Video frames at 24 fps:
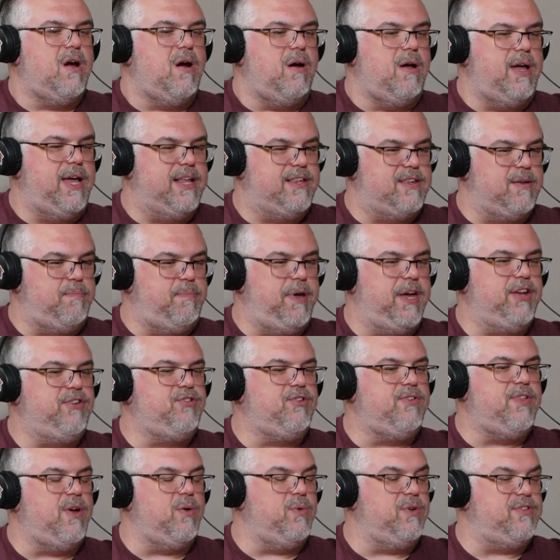it's a
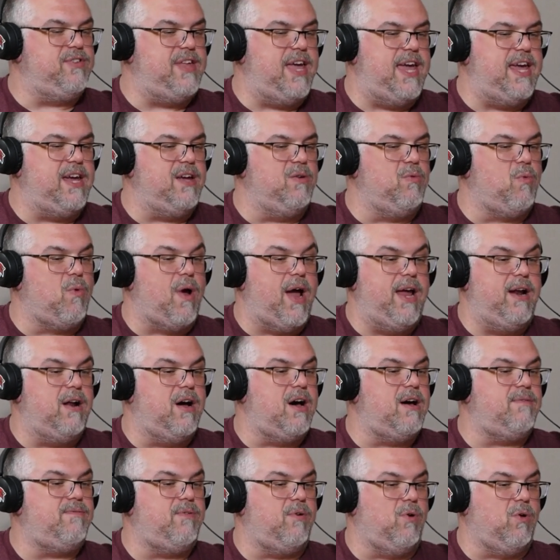picture that was taken right
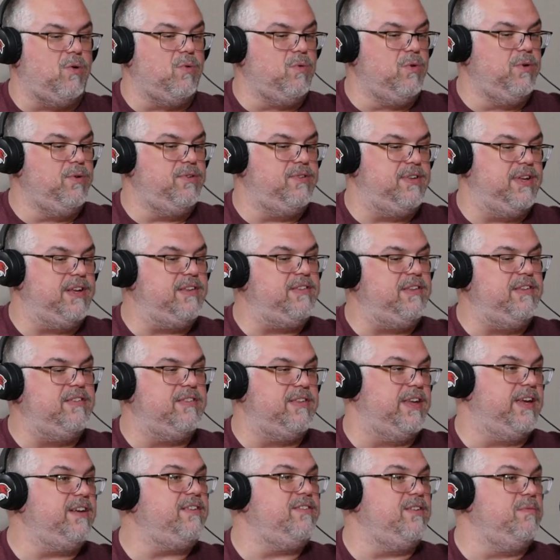off Old Route
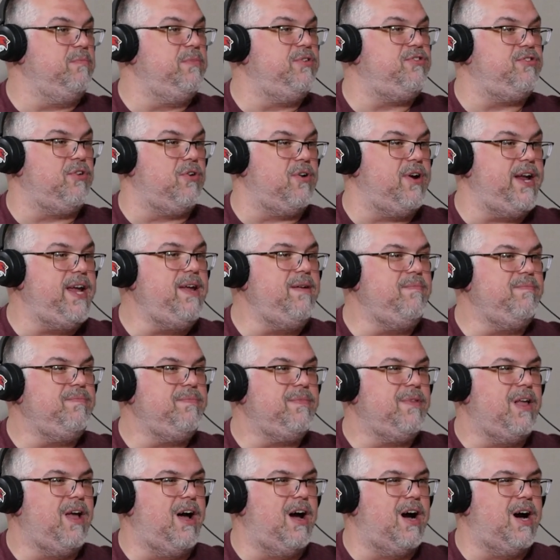66 in Missouri.
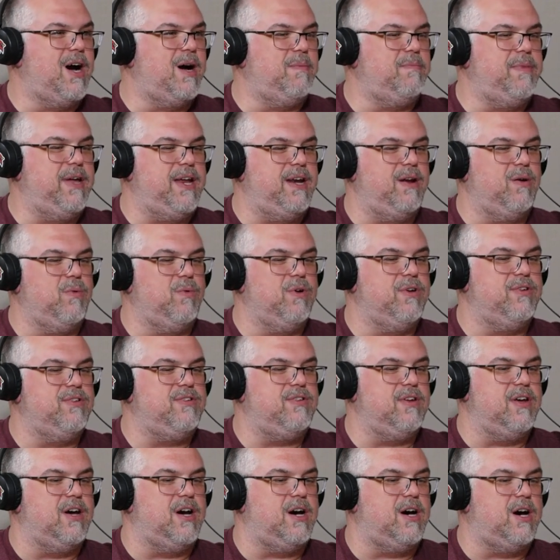And it
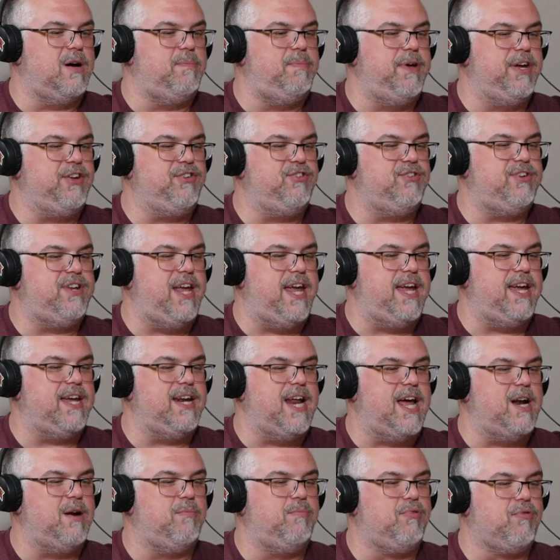was a picture taken
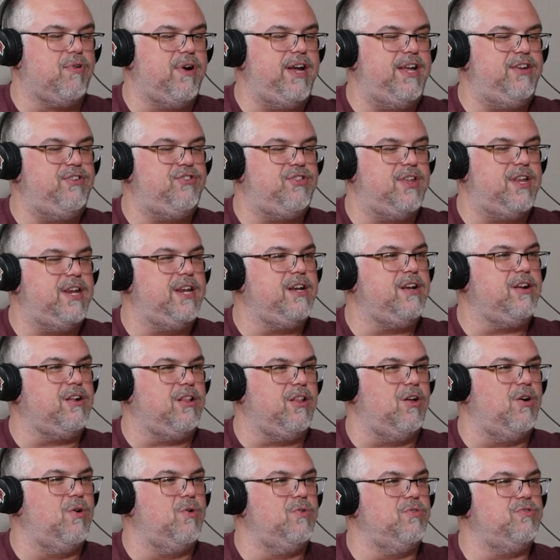on a bridge that had
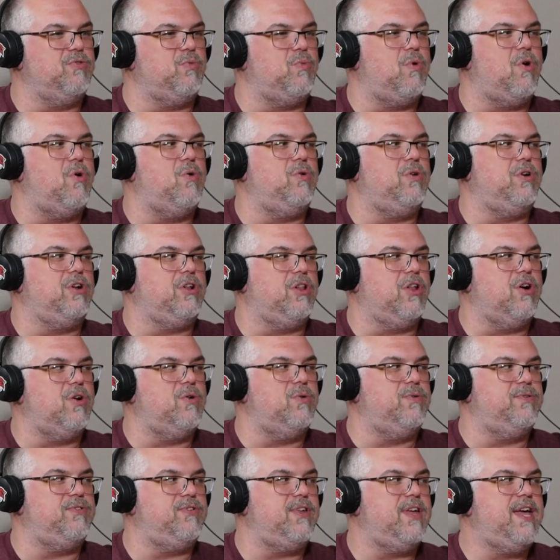road
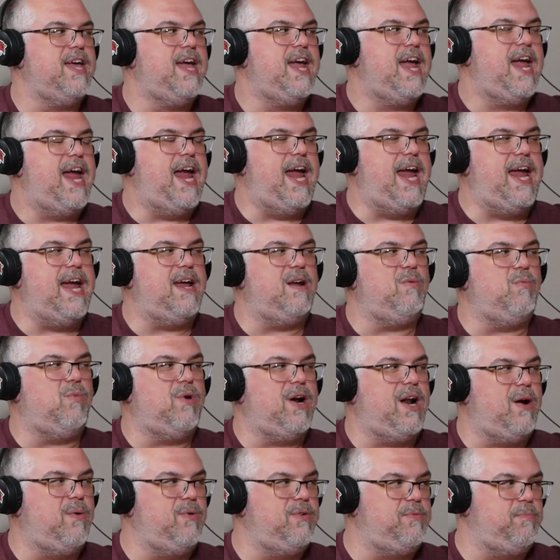closed. And when
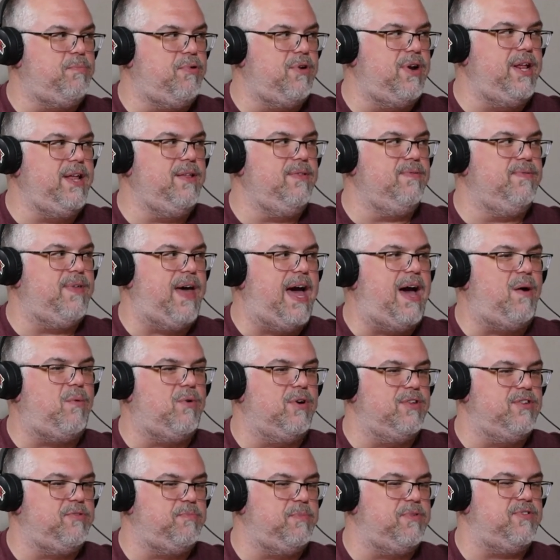I was putting that
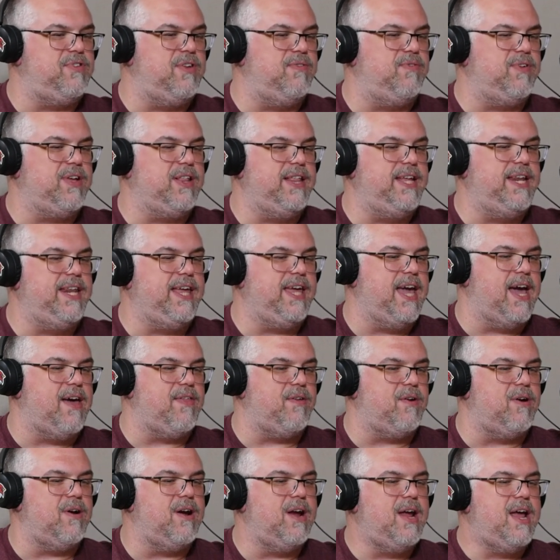one specifically
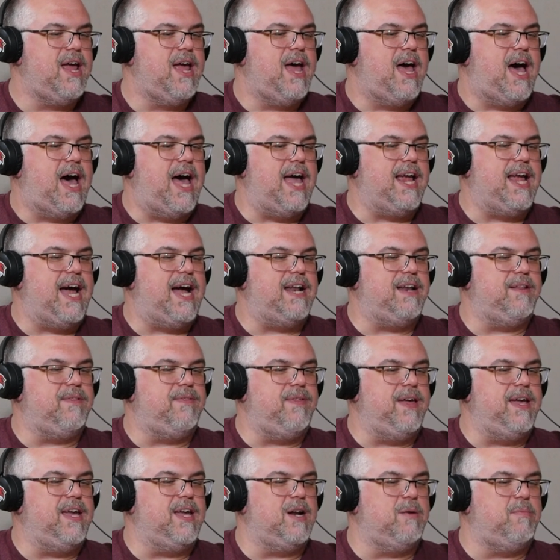together, I got to
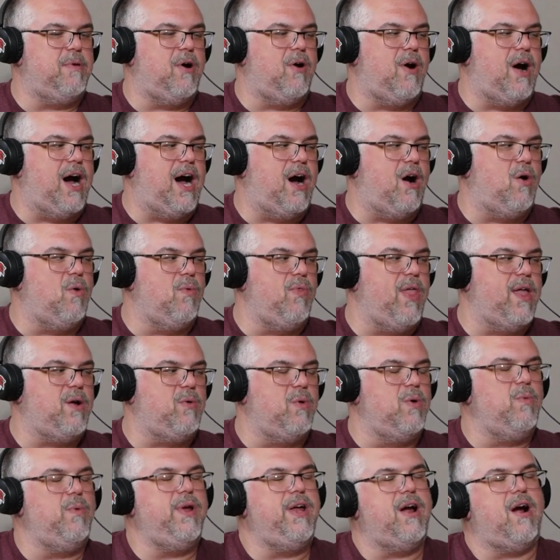thinking about how, like,
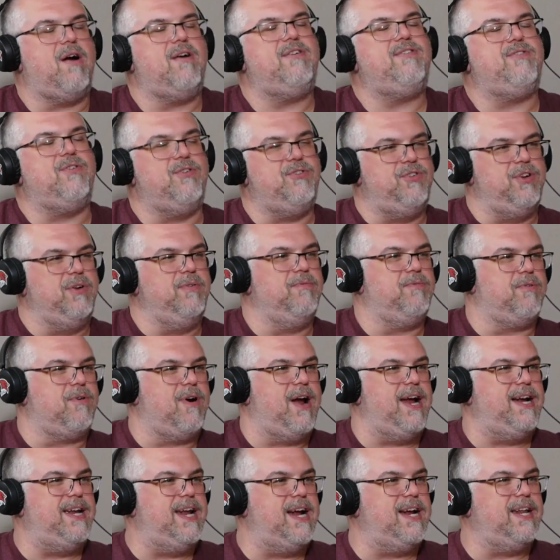when we are searching for
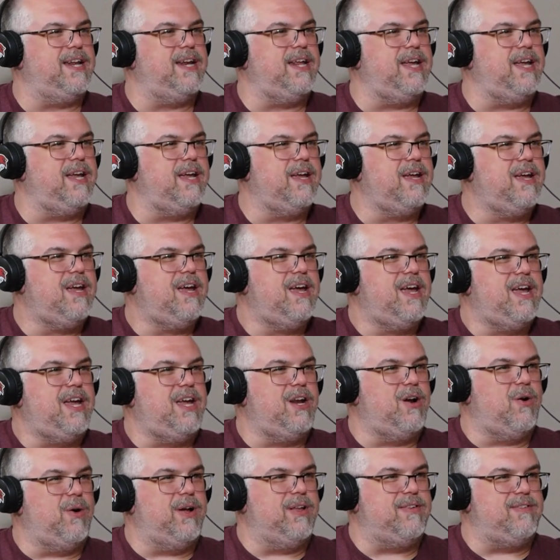identity,
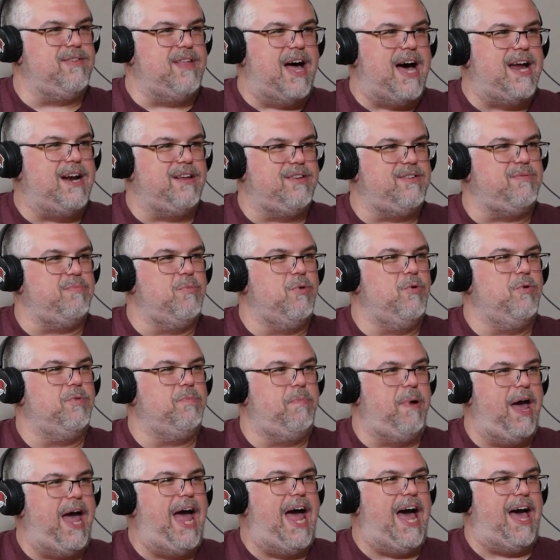it's not a smooth
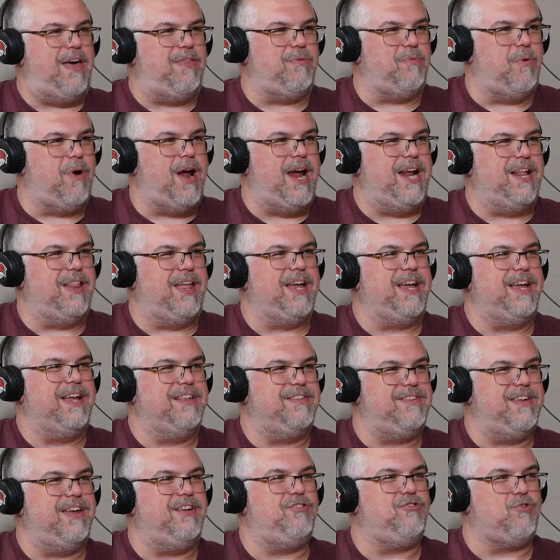path, right? Like,
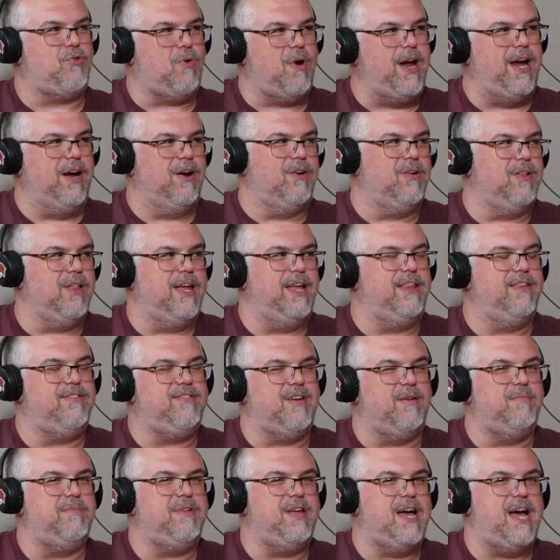it's a trail. And
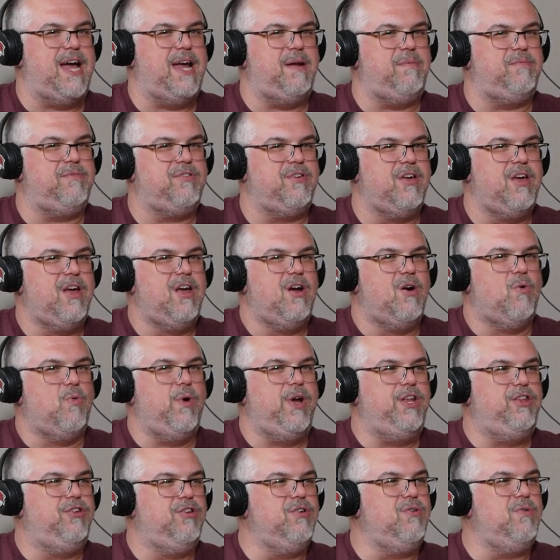sometimes
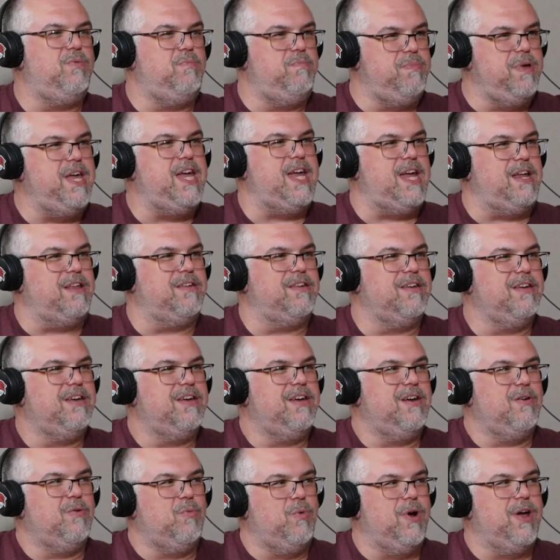we do meet
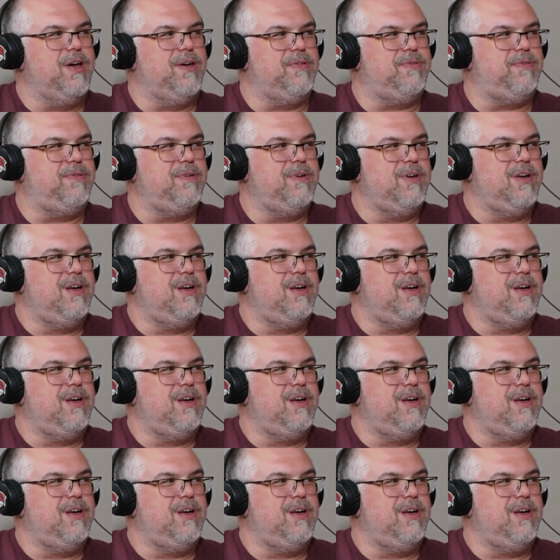with